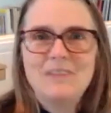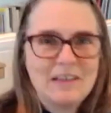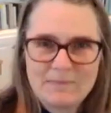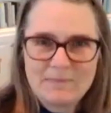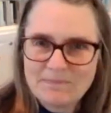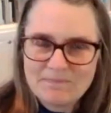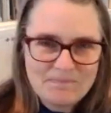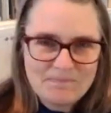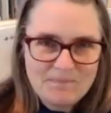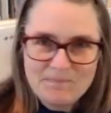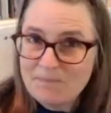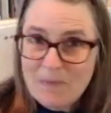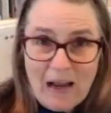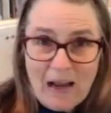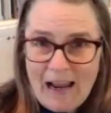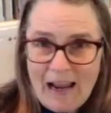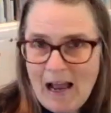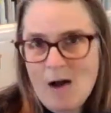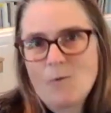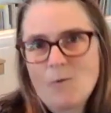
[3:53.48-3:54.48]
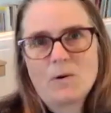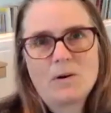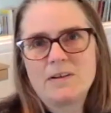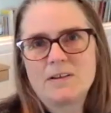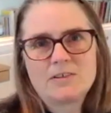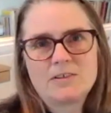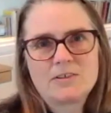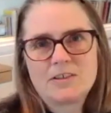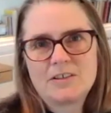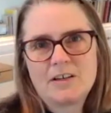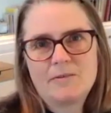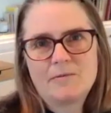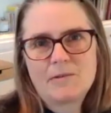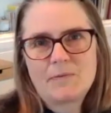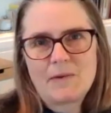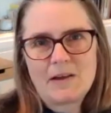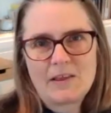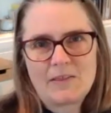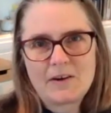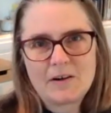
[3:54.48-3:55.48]
than my hour yesterday
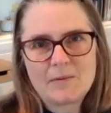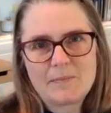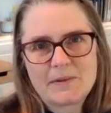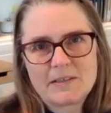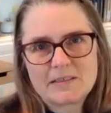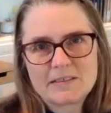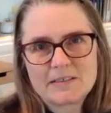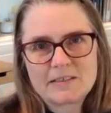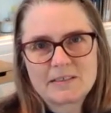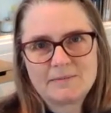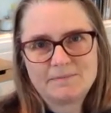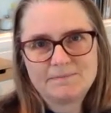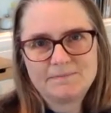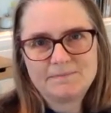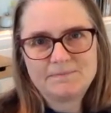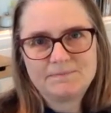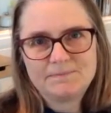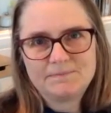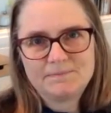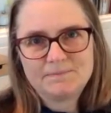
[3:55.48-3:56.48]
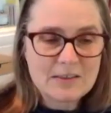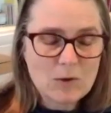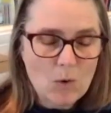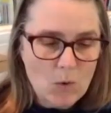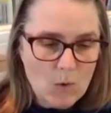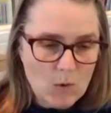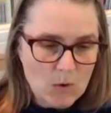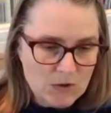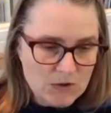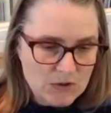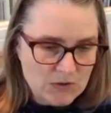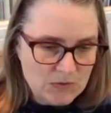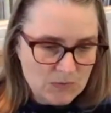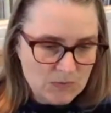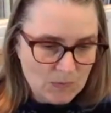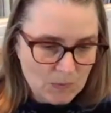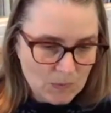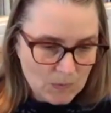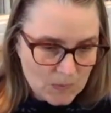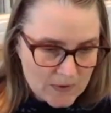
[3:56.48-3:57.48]
with my therapist. This
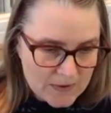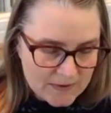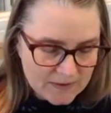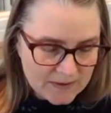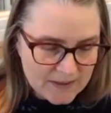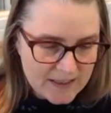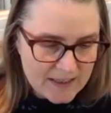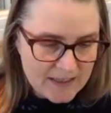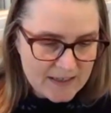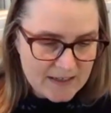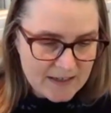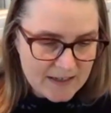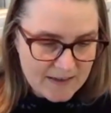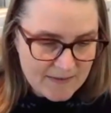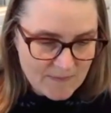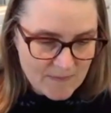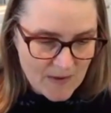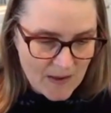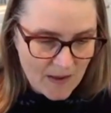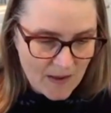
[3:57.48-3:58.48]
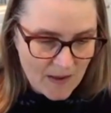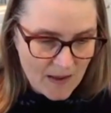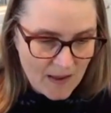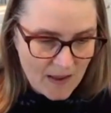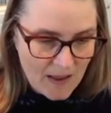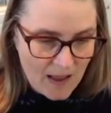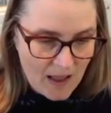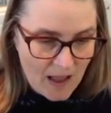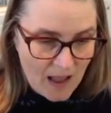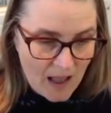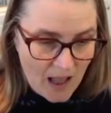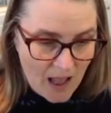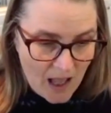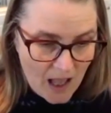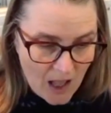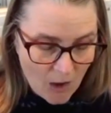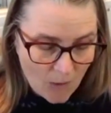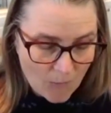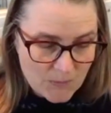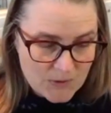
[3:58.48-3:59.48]
course really
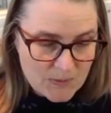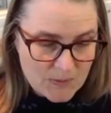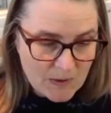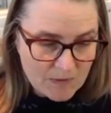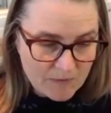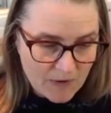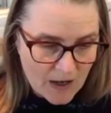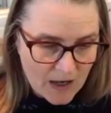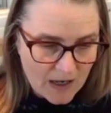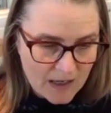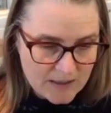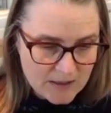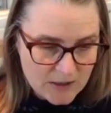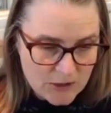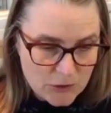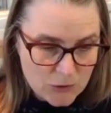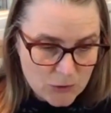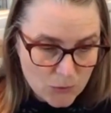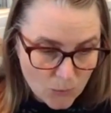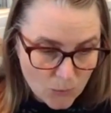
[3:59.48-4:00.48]
helps provide